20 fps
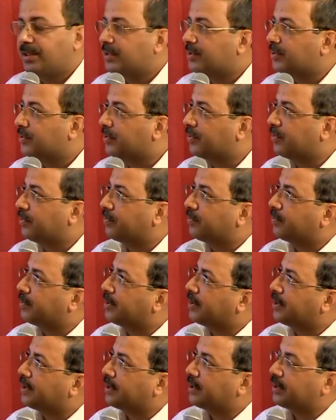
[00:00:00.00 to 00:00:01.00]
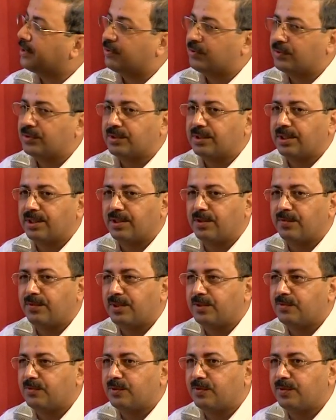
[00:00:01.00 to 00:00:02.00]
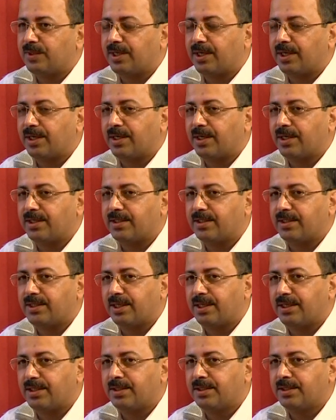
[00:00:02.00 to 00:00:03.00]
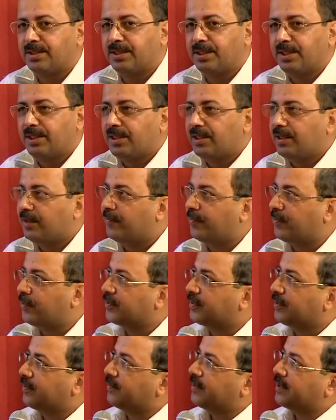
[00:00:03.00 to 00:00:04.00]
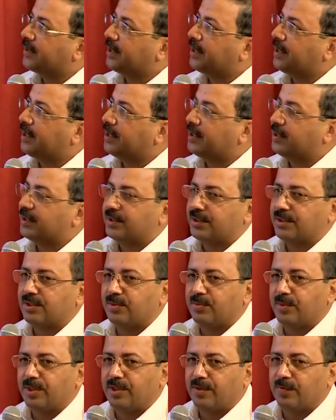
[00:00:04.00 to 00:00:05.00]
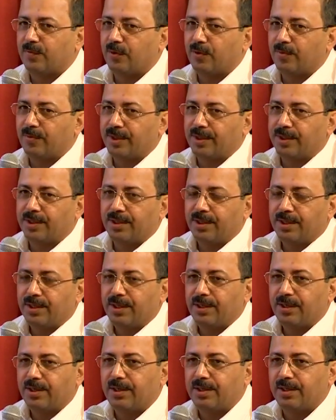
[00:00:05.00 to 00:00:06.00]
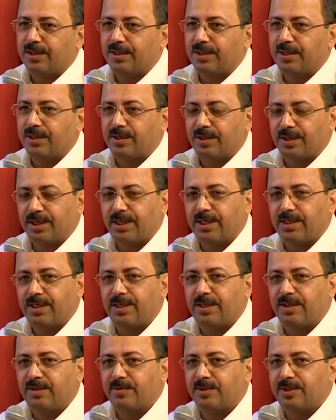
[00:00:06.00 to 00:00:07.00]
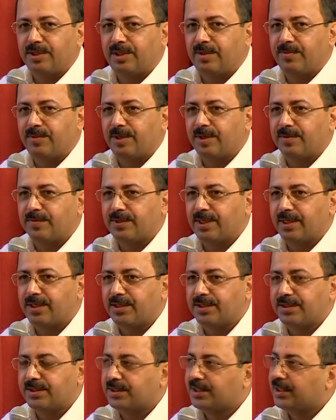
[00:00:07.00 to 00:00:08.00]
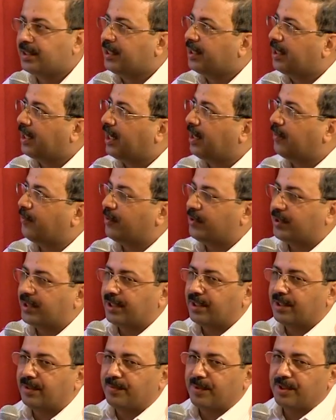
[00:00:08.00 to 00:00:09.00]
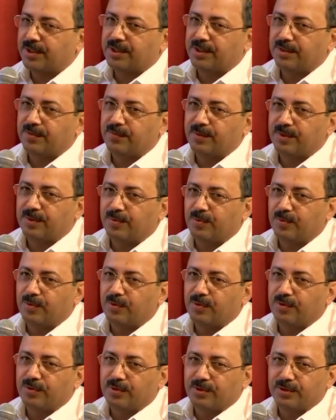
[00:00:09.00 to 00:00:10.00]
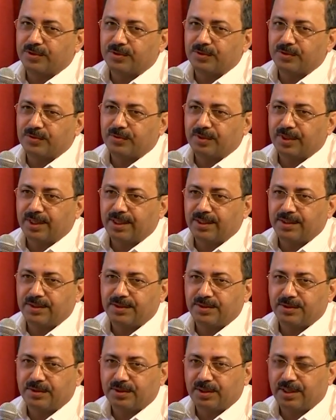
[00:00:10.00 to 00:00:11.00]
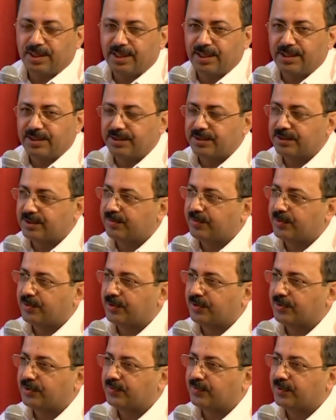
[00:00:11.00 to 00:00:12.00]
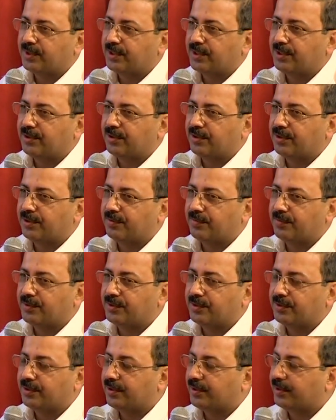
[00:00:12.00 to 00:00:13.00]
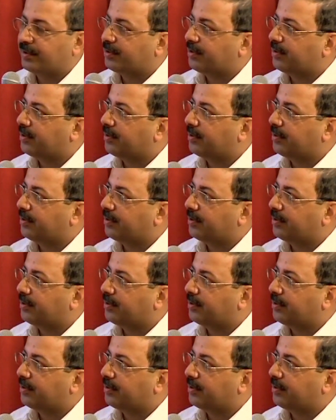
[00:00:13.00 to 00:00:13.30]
So those are the ones which we categorize as high risk. Of course, if there's any other systemic involvement, then again he immediately becomes high risk. I would take a patient with a port also as high risk, because we should not